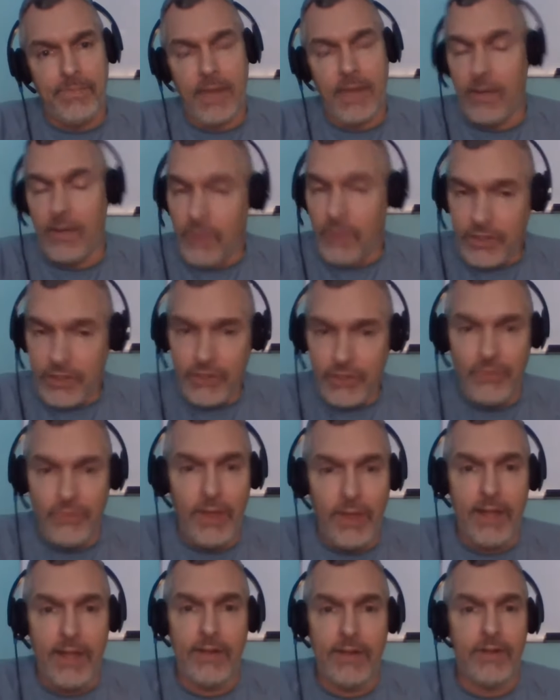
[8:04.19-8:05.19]
I wish you
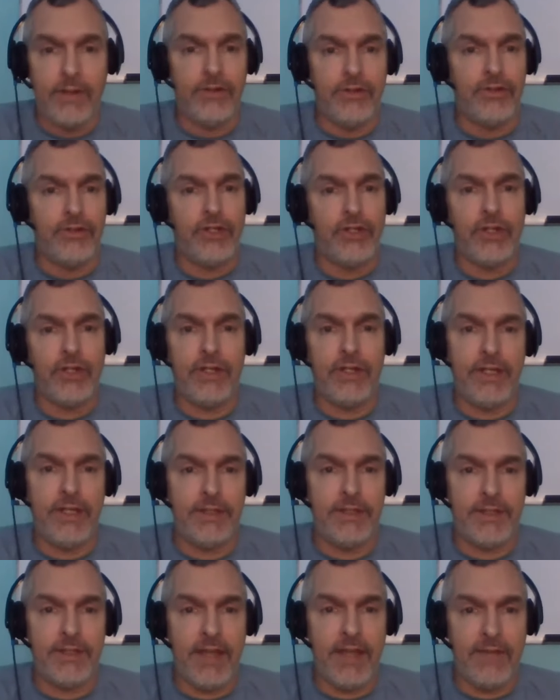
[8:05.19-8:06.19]
well on your journey
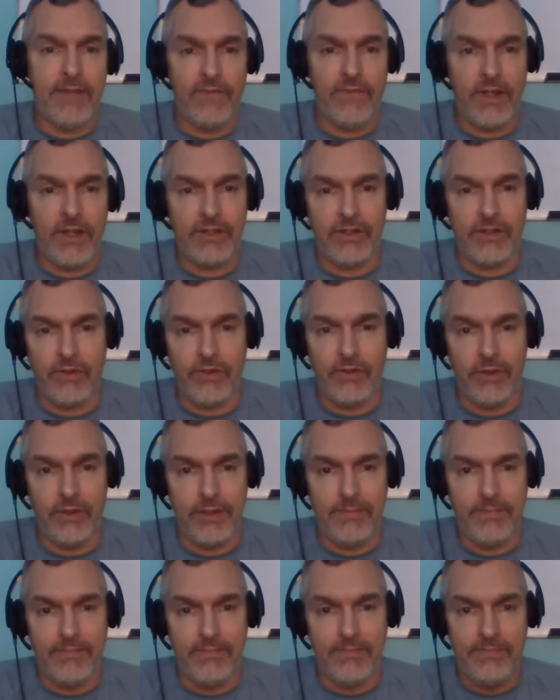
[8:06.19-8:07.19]
into that fiction court.